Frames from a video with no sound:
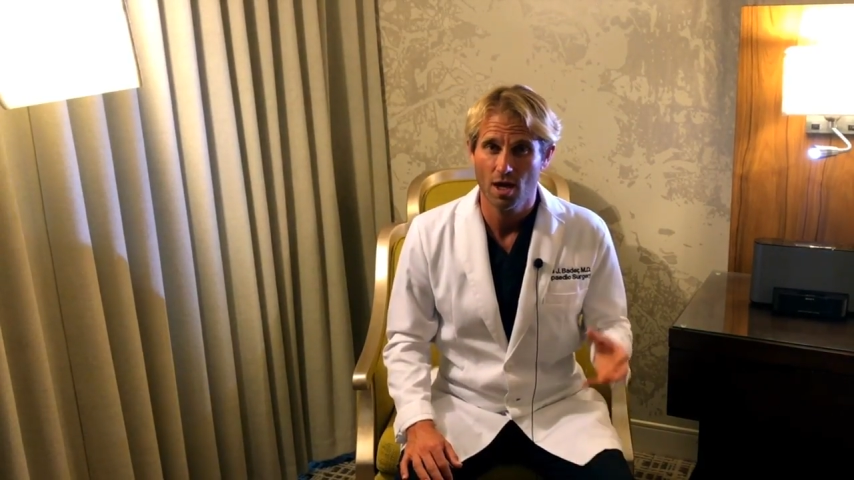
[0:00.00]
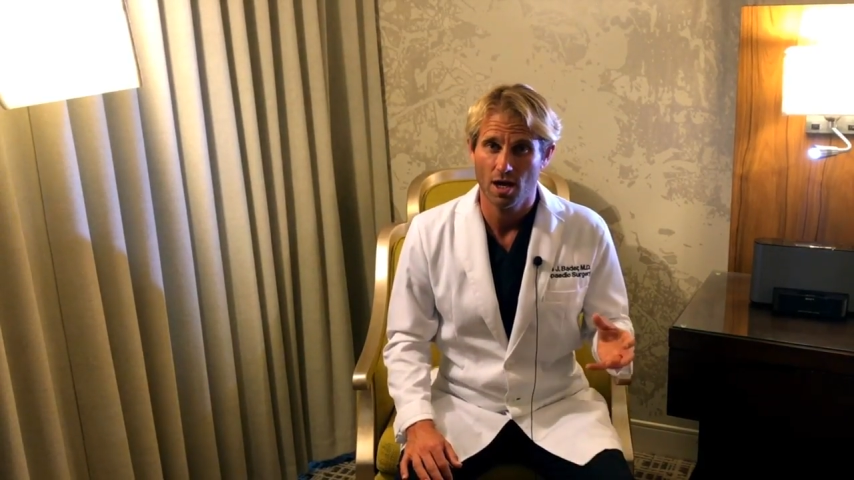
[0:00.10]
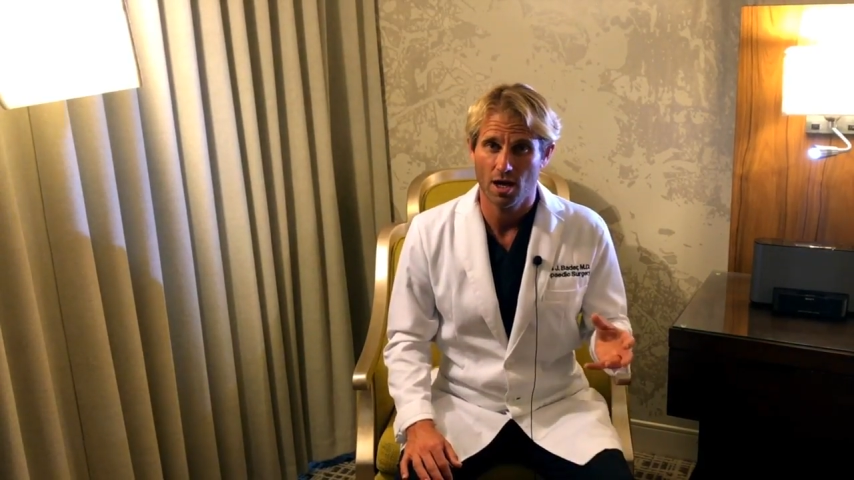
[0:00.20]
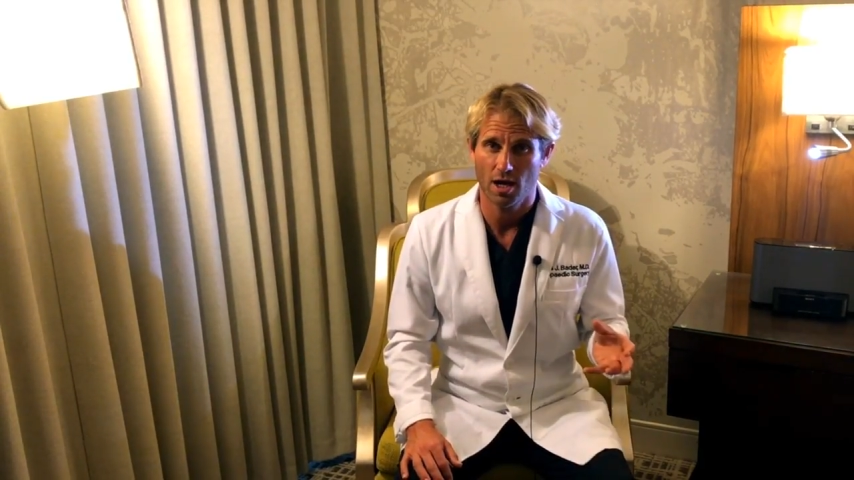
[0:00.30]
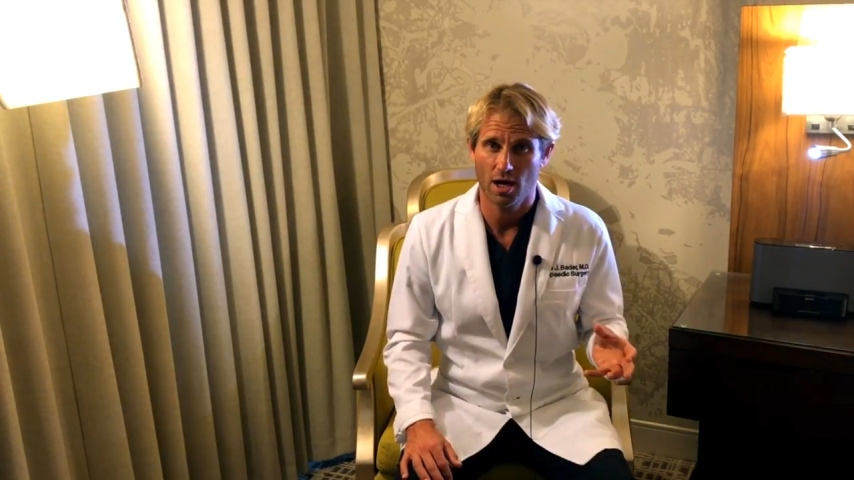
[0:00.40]

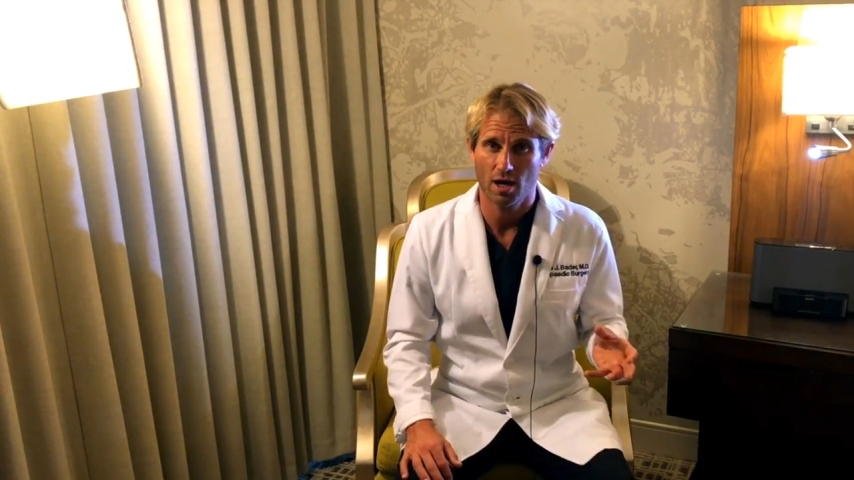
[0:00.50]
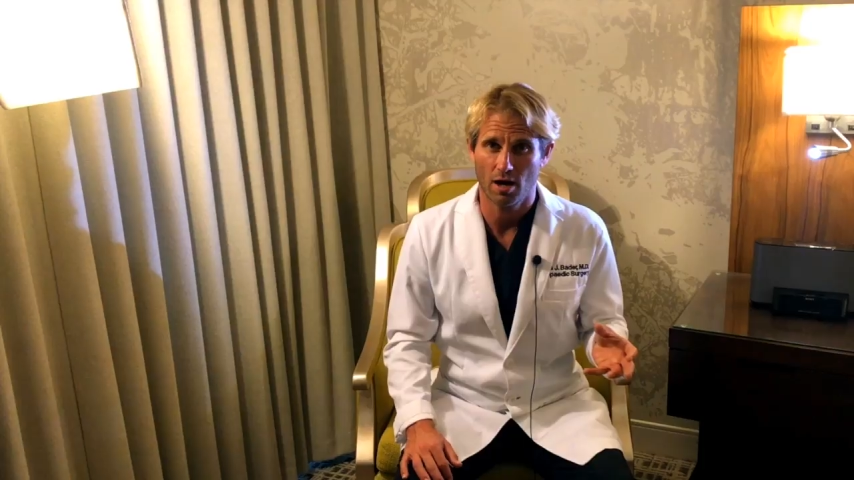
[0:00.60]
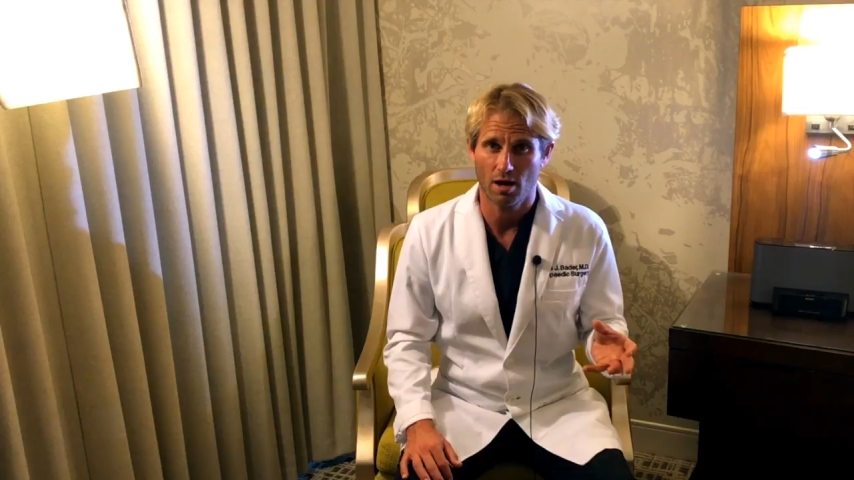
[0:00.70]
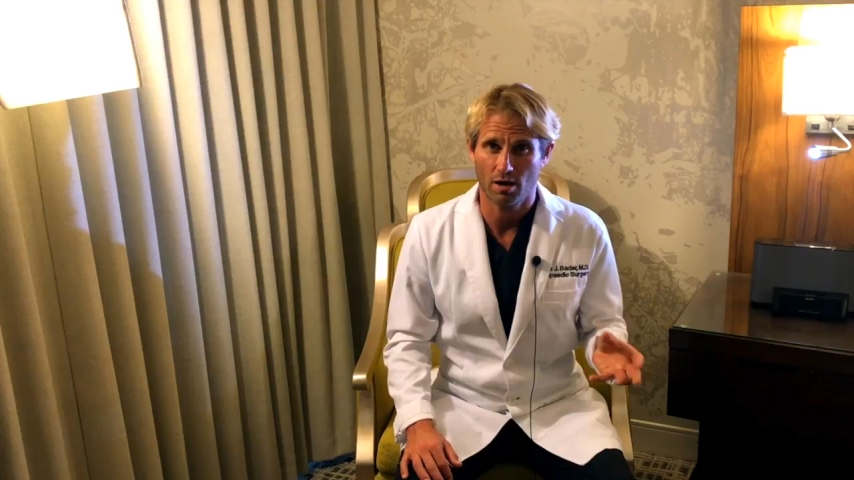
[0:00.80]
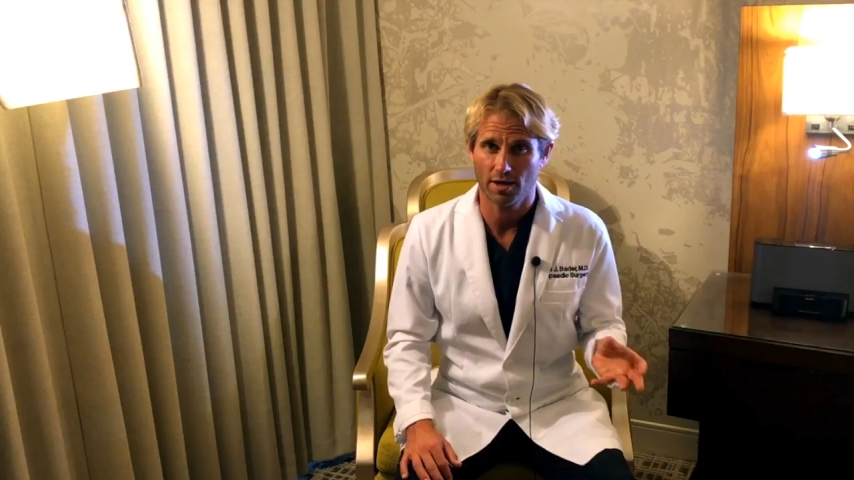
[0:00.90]

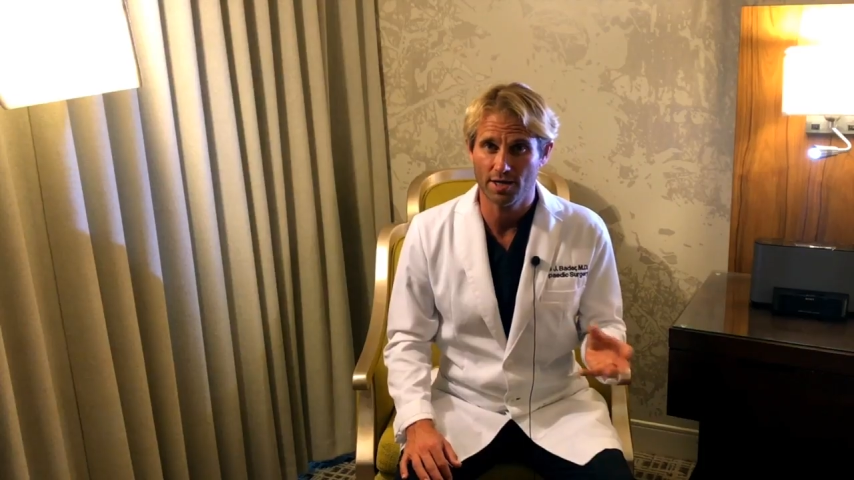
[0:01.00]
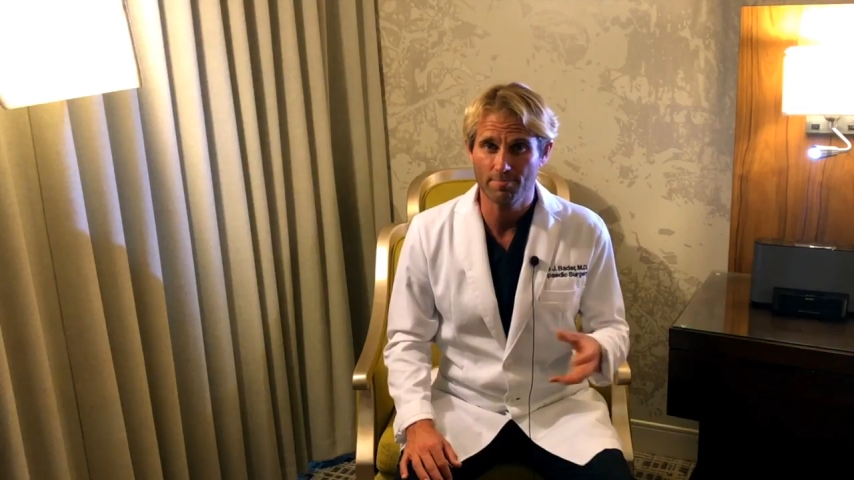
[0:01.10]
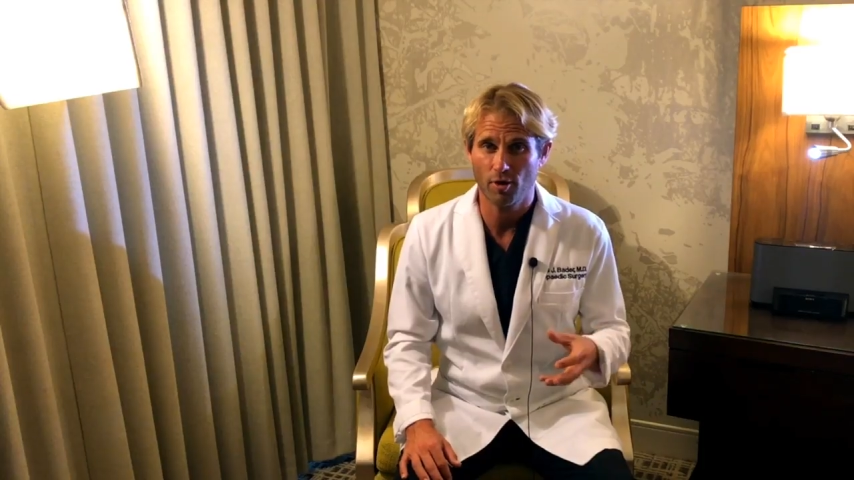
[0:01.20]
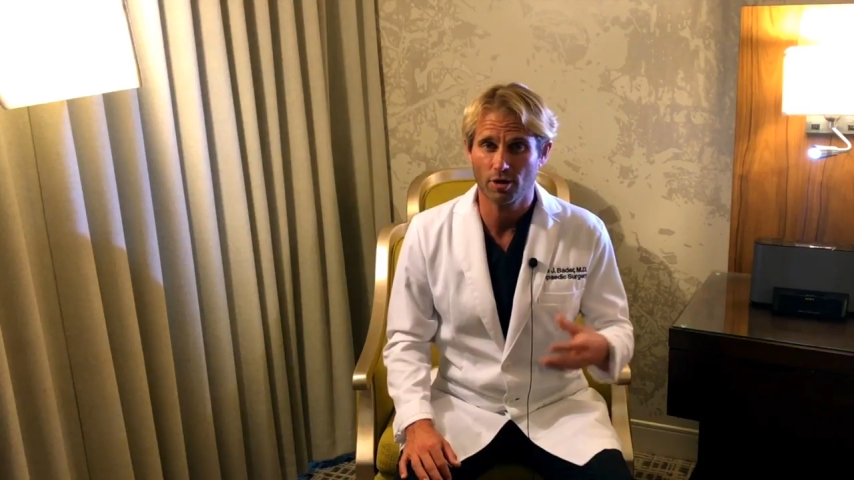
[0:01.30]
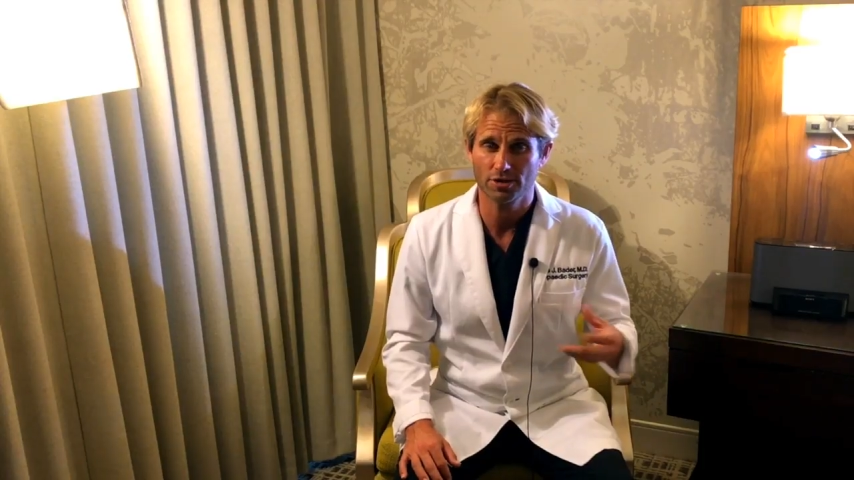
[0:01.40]
are in
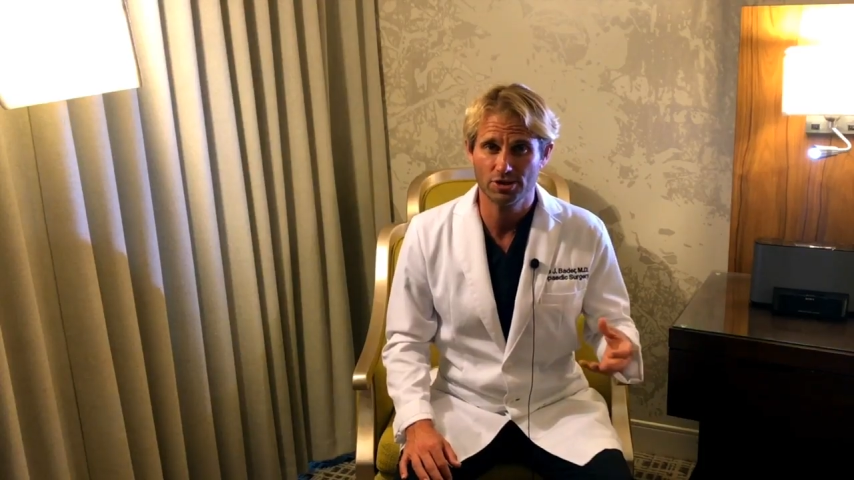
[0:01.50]
part